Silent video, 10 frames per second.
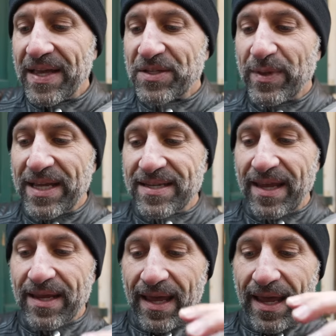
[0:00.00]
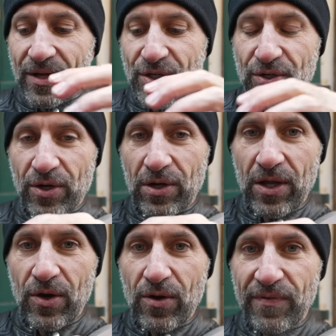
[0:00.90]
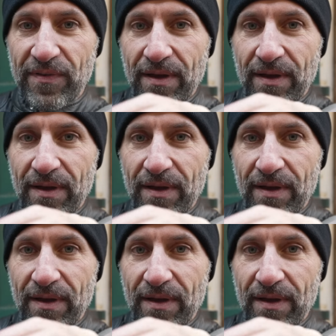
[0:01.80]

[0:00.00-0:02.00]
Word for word: that's when they take a sugar loaf,